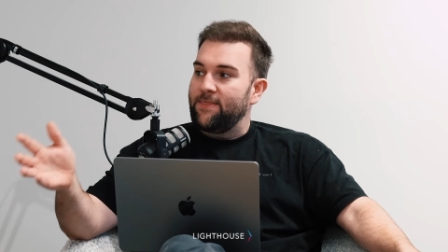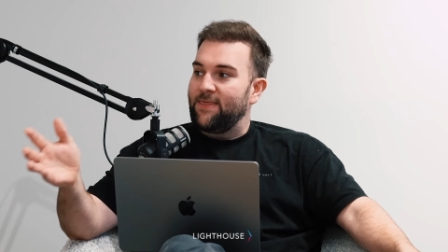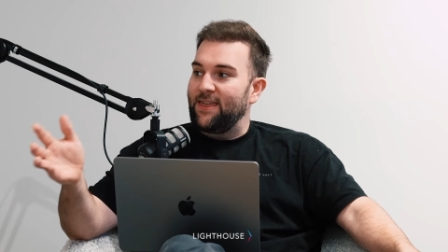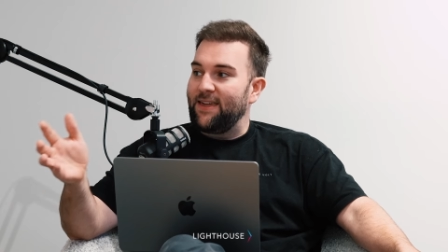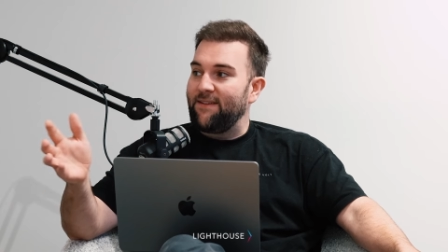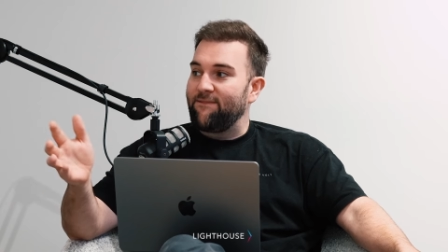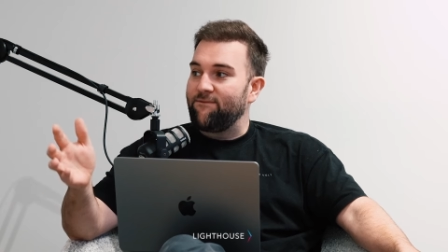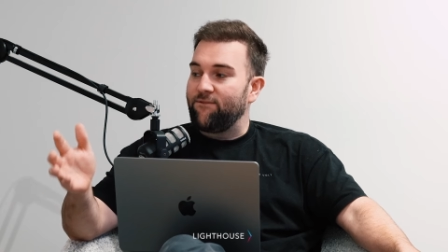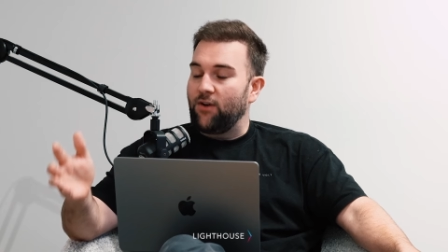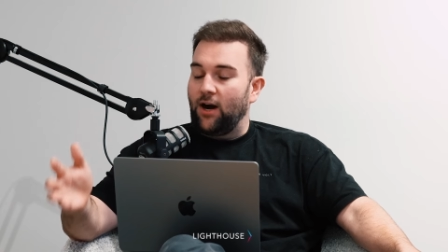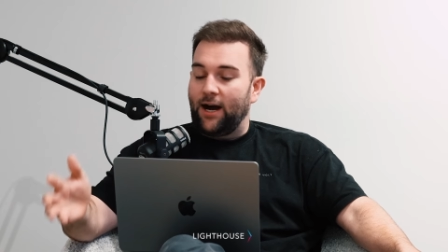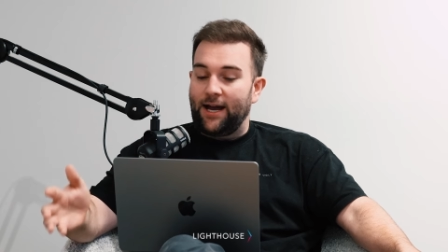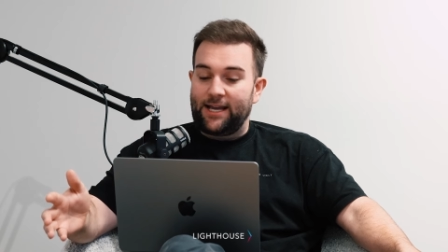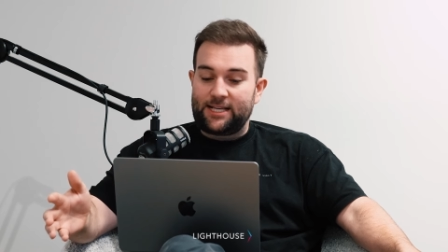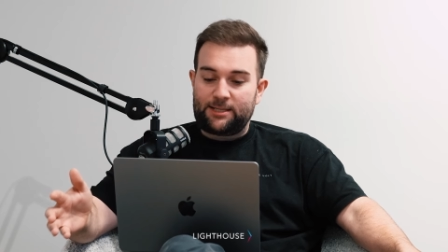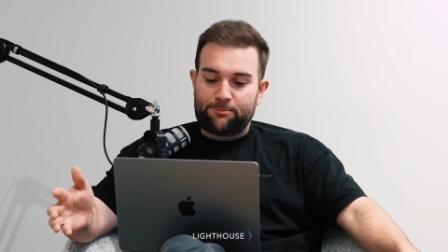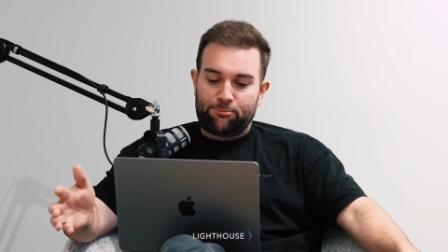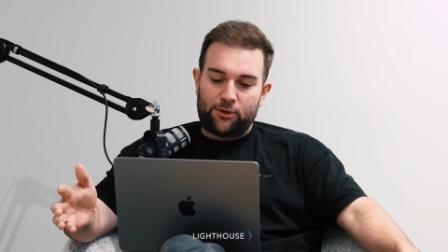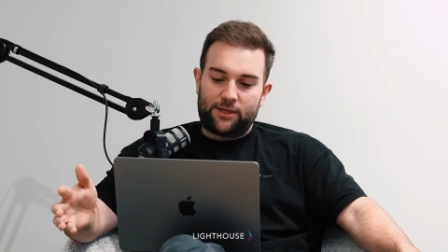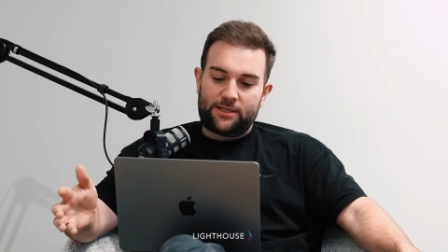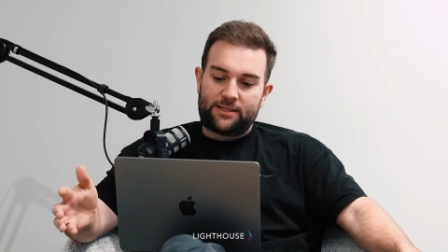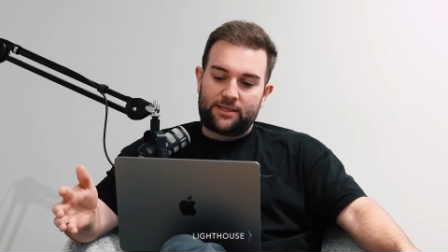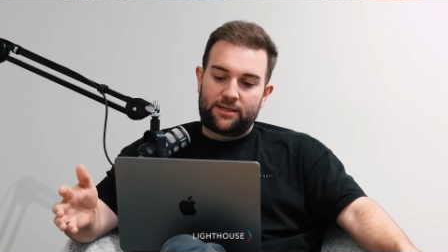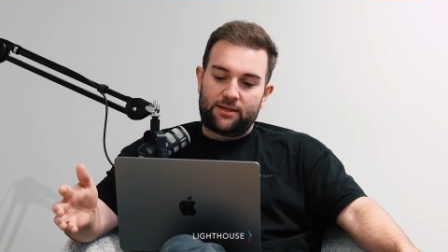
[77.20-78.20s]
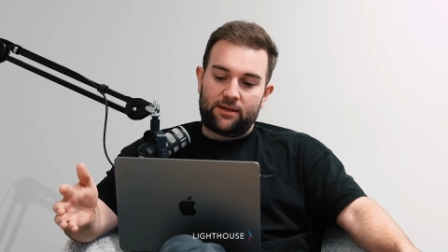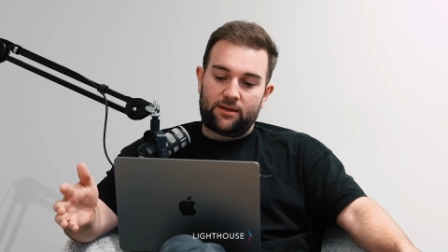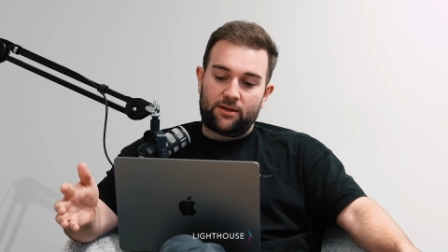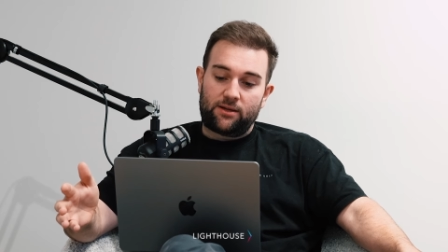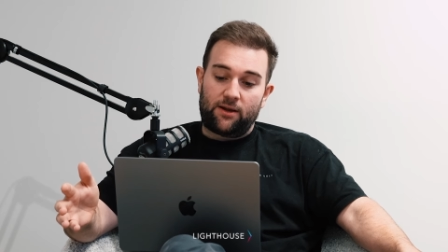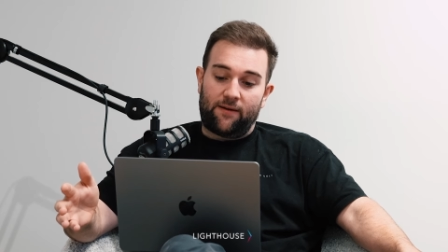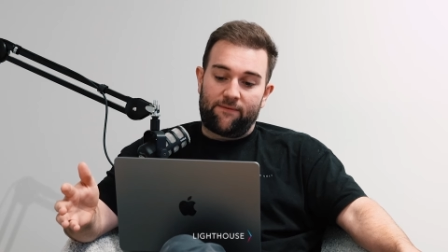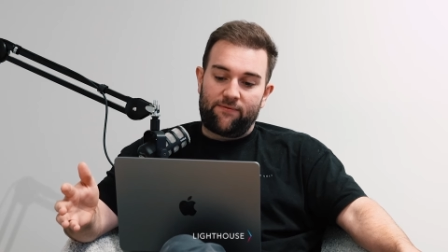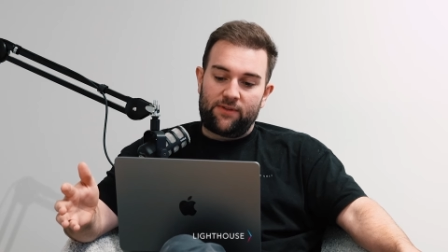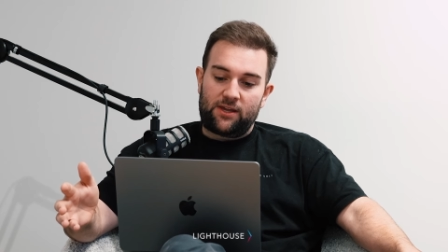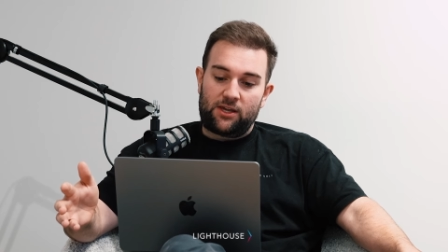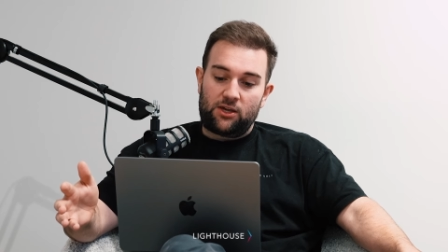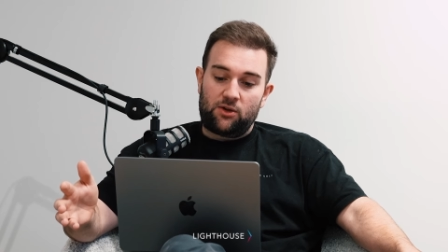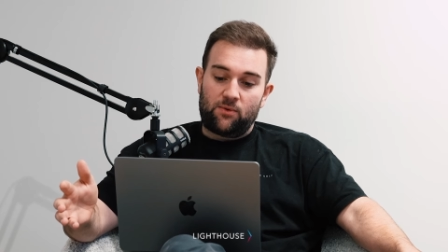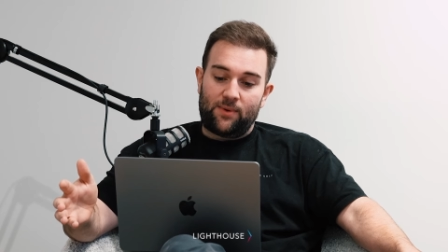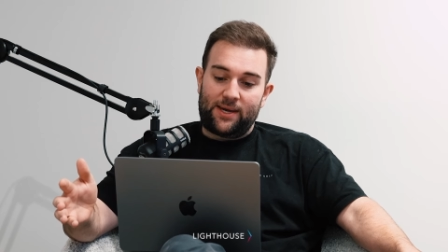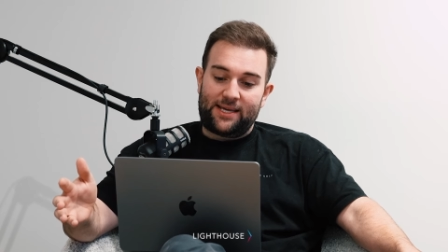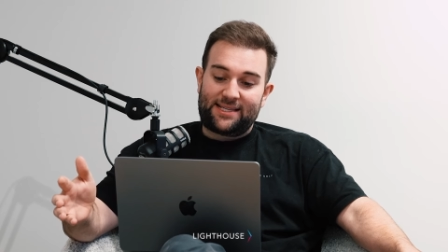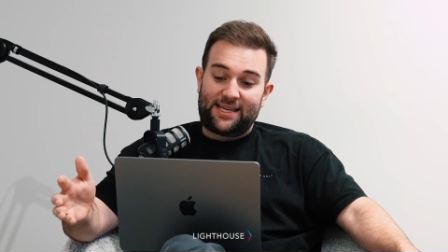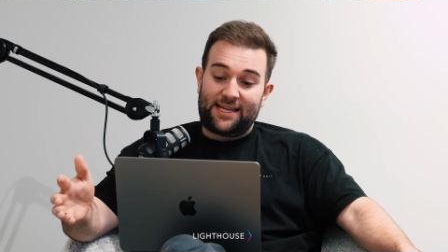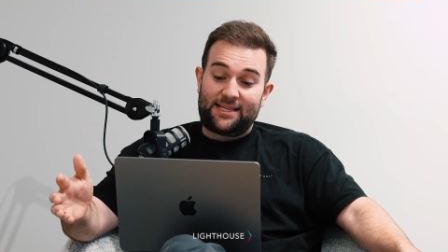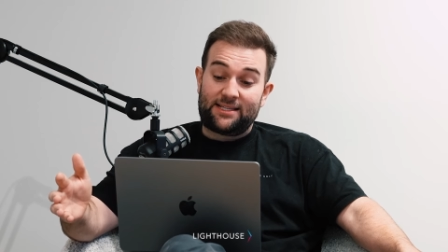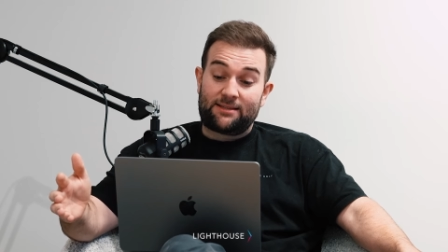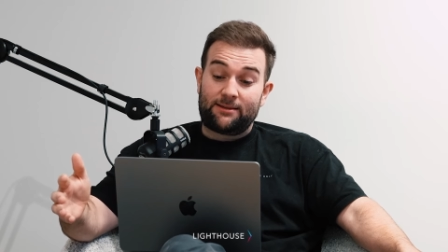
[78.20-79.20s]
The vice president of the
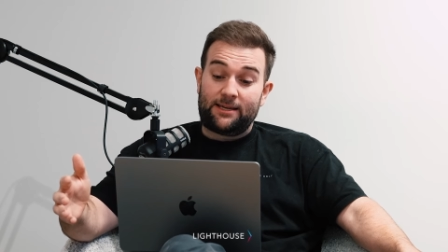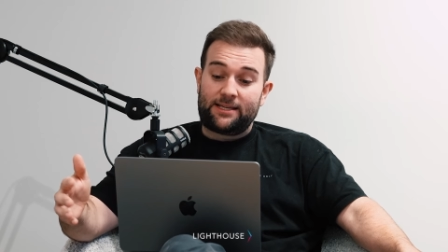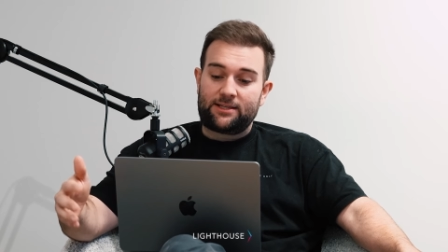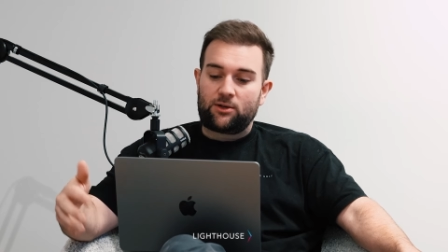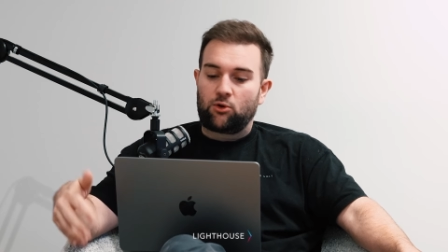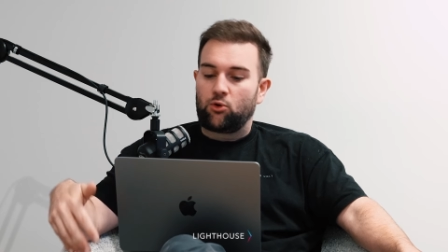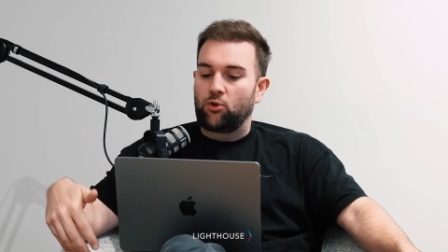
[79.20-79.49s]
US is